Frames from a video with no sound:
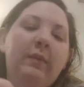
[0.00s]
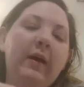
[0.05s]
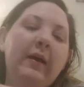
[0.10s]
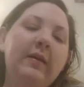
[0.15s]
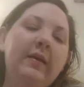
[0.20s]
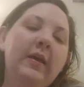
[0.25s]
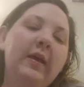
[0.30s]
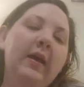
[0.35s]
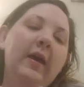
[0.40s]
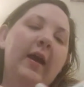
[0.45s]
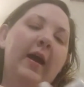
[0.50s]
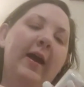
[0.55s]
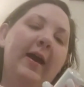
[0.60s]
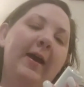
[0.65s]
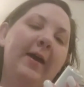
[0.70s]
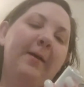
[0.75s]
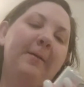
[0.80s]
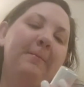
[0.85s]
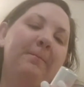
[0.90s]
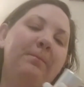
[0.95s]
but
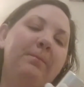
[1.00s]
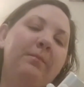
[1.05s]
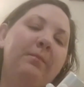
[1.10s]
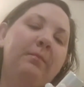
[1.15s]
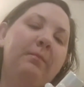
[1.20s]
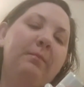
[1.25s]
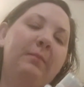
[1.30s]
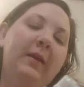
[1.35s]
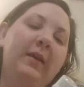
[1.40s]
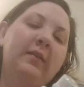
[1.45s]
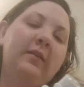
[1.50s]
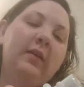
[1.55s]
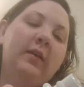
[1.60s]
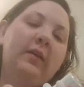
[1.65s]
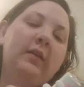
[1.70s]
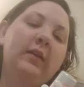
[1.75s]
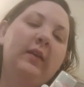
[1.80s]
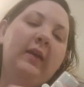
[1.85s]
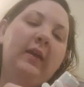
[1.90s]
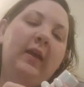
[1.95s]

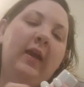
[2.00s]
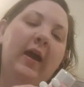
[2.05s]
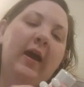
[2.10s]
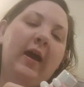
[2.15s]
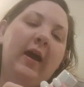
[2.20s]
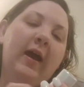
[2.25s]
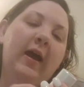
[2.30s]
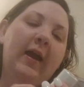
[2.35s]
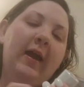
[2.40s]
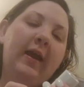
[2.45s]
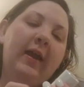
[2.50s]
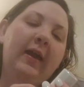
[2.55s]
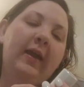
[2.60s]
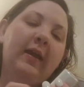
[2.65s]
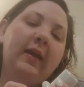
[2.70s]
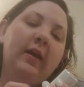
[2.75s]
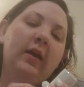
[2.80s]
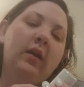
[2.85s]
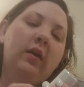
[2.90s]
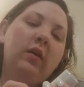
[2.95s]
basically
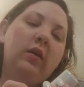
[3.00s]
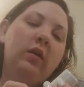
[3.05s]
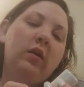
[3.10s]
I